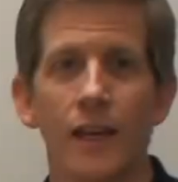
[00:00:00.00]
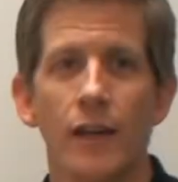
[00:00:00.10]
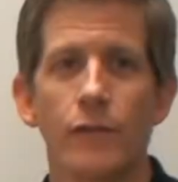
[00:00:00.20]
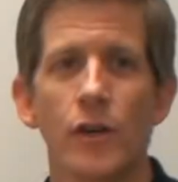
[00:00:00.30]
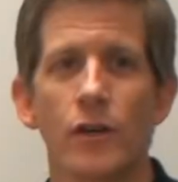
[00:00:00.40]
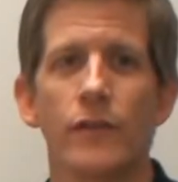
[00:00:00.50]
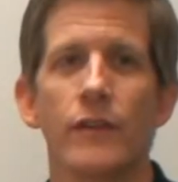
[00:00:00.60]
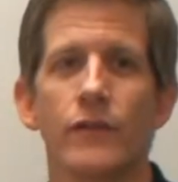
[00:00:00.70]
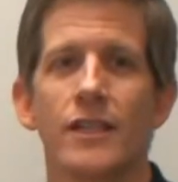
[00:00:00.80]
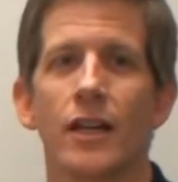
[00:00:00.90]
If you're an
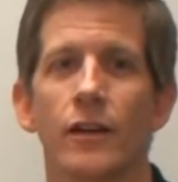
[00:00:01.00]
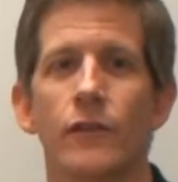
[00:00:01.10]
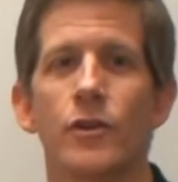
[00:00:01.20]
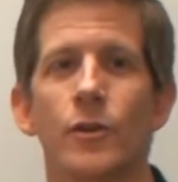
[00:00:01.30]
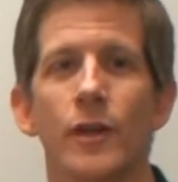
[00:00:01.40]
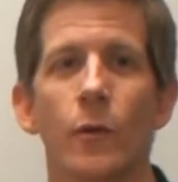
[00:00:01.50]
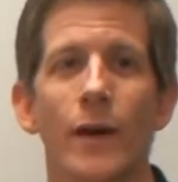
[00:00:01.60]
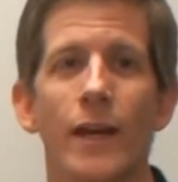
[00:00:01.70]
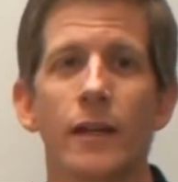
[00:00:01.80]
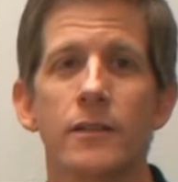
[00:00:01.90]
event photographer doing
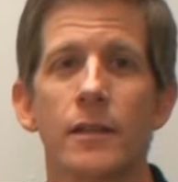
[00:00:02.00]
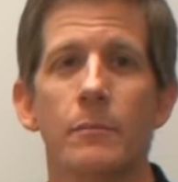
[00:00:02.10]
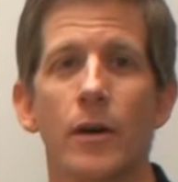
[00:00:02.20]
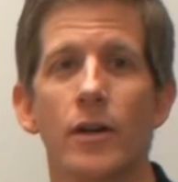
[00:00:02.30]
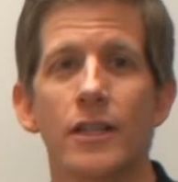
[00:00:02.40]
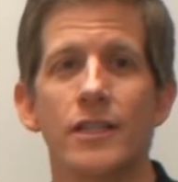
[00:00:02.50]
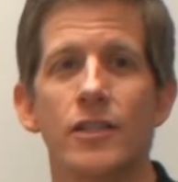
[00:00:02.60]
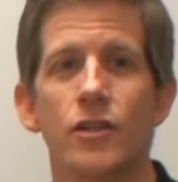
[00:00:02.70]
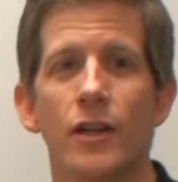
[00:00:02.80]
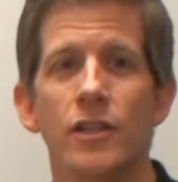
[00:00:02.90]
weddings, parties,
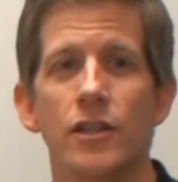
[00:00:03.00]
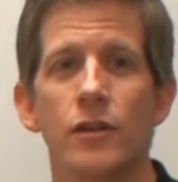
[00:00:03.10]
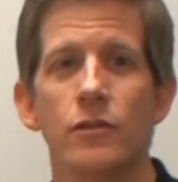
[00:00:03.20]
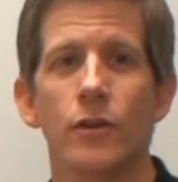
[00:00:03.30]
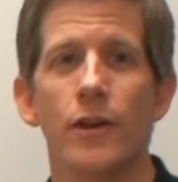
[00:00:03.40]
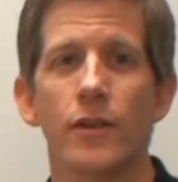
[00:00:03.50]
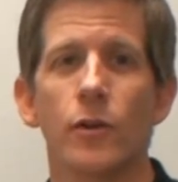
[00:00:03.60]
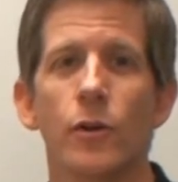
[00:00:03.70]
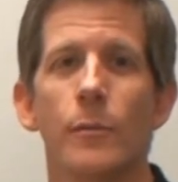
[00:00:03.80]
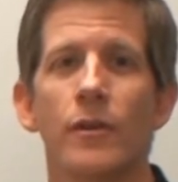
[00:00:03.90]
trade shows, or other
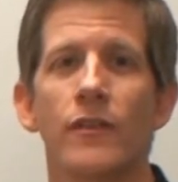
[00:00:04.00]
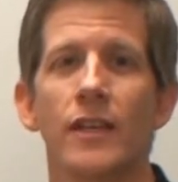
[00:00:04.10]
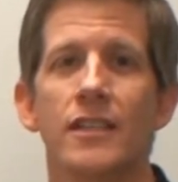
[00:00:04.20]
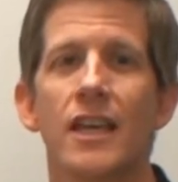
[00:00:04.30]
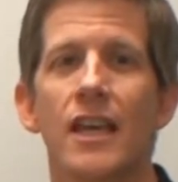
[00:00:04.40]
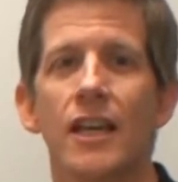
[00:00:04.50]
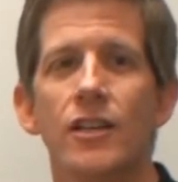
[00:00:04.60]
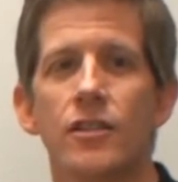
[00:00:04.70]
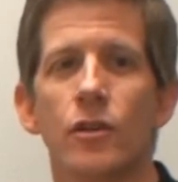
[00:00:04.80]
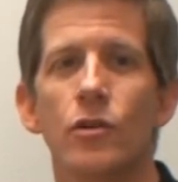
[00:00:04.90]
corporate events,
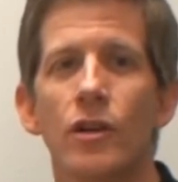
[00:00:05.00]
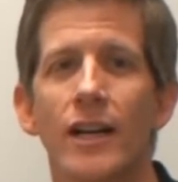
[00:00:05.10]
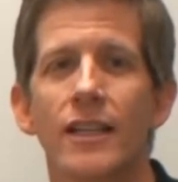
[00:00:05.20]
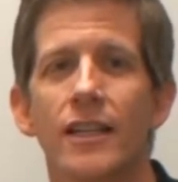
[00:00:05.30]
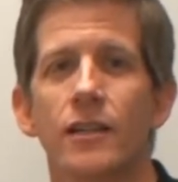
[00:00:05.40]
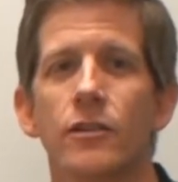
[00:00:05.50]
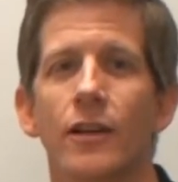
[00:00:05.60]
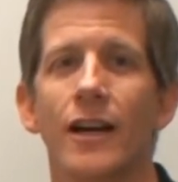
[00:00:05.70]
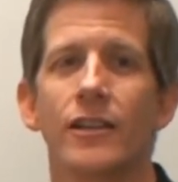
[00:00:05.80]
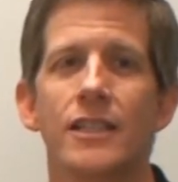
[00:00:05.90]
here's a cool idea to
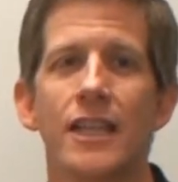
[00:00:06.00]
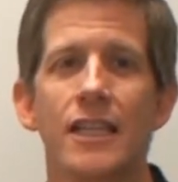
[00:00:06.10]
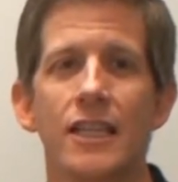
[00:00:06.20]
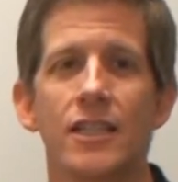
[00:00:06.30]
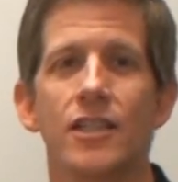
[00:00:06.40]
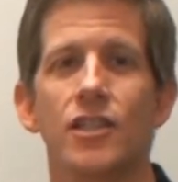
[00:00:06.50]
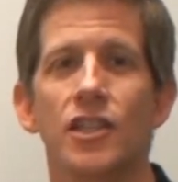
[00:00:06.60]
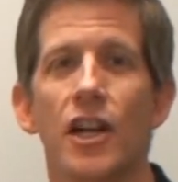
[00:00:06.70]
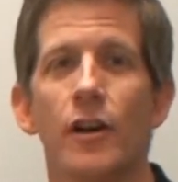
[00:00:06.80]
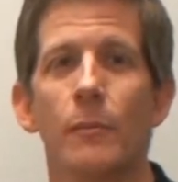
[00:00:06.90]
allow attendees to
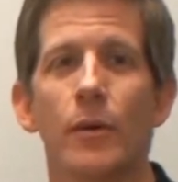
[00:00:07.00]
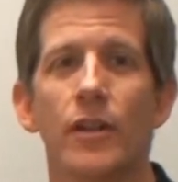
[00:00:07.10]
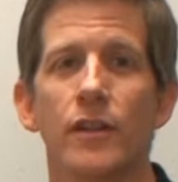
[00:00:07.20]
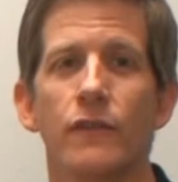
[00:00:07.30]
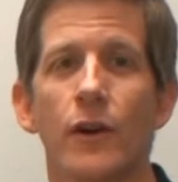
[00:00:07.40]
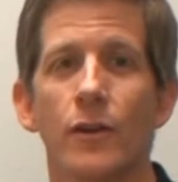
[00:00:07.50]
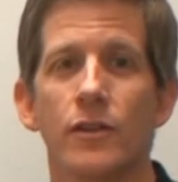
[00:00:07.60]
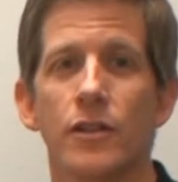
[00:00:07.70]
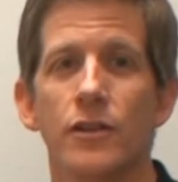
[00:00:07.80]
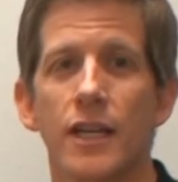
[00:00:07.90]
share and print the
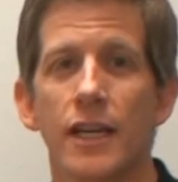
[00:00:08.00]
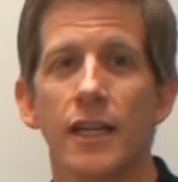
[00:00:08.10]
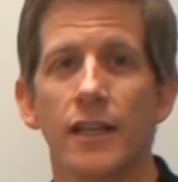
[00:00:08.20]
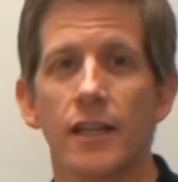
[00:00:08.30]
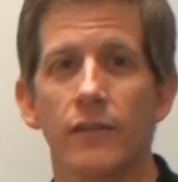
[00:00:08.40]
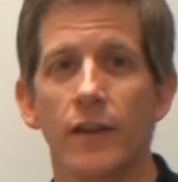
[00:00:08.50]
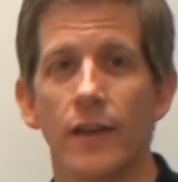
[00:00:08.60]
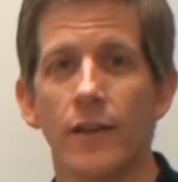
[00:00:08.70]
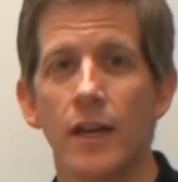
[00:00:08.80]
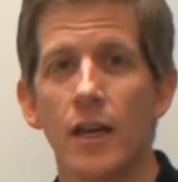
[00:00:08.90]
photos they're taking at the event.